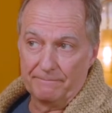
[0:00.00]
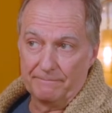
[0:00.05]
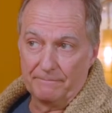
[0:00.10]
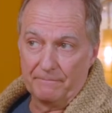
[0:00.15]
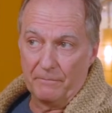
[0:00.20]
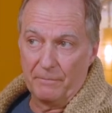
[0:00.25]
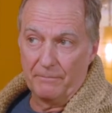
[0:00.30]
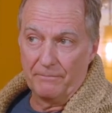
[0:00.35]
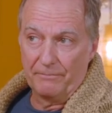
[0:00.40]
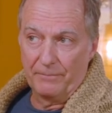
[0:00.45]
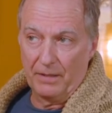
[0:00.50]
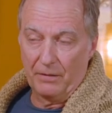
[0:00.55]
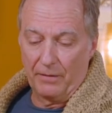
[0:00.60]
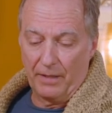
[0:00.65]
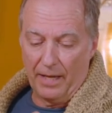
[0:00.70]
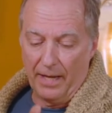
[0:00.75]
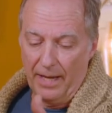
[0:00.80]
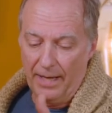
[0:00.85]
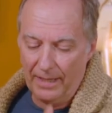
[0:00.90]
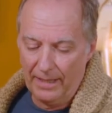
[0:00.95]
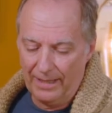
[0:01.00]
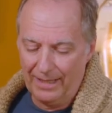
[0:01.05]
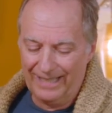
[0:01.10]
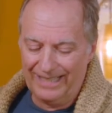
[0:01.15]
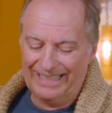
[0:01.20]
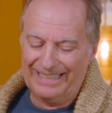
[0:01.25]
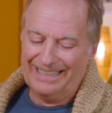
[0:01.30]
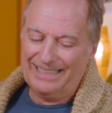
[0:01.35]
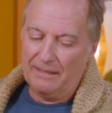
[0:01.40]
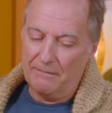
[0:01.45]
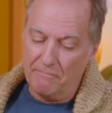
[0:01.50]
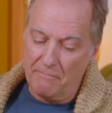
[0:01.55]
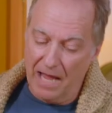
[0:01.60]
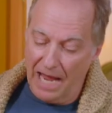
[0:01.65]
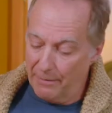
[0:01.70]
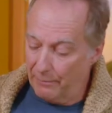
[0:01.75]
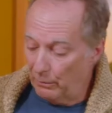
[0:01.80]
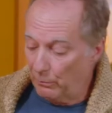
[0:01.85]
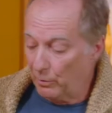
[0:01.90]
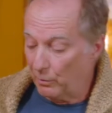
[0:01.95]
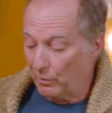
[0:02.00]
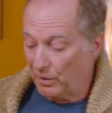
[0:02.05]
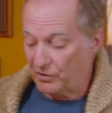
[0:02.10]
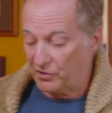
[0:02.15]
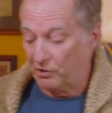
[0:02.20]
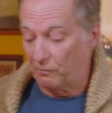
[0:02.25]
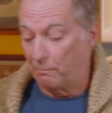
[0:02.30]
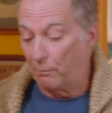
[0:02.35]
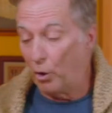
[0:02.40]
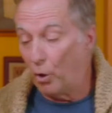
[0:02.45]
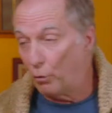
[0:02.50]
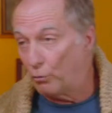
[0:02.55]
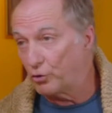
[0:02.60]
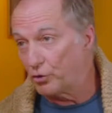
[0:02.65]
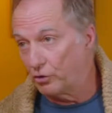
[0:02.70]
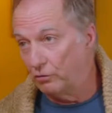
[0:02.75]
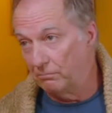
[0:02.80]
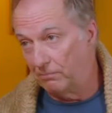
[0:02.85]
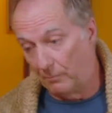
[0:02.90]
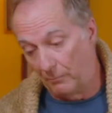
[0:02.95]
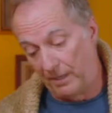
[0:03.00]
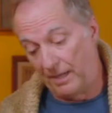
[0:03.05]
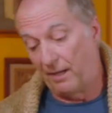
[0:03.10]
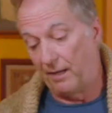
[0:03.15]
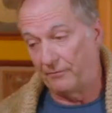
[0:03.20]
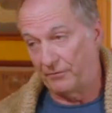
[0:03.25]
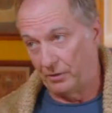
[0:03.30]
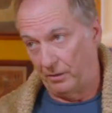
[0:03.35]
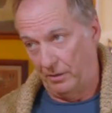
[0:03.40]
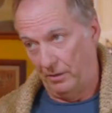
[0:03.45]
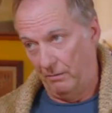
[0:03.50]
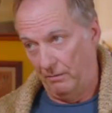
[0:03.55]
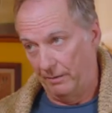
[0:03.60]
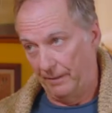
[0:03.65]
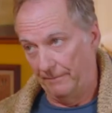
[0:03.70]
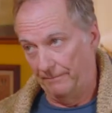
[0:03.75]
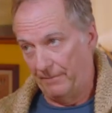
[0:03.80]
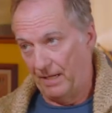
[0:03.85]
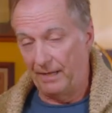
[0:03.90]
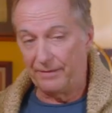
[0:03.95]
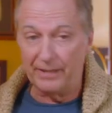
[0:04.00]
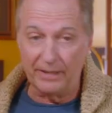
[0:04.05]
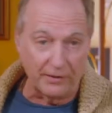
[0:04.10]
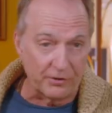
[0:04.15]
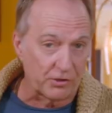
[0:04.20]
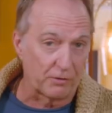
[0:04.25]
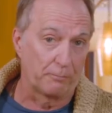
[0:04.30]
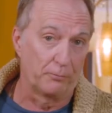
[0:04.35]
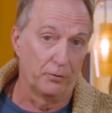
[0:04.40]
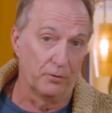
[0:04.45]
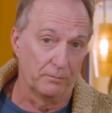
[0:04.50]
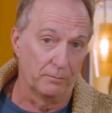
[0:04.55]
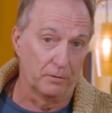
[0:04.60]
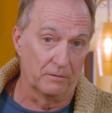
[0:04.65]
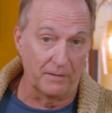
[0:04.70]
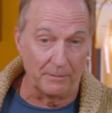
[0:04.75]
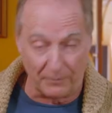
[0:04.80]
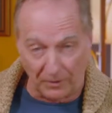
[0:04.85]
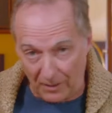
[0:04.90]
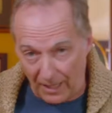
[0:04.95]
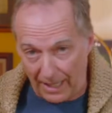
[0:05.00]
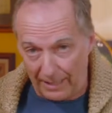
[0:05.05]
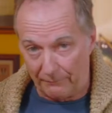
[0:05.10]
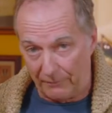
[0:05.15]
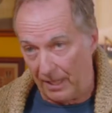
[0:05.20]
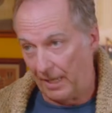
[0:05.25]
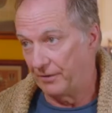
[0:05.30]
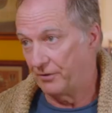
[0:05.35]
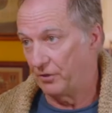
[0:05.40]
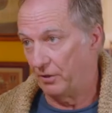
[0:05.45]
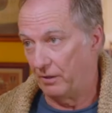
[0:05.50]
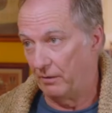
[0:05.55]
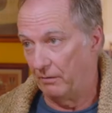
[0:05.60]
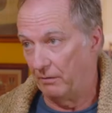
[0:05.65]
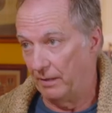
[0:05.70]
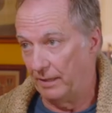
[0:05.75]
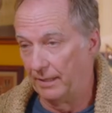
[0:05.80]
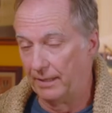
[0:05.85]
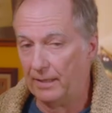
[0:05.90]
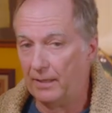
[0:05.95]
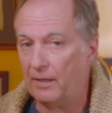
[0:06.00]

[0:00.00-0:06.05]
Okay. Okay. Maybe we weren't supposed to, but we have security. I think it's a prudent move. I'm glad that we had security.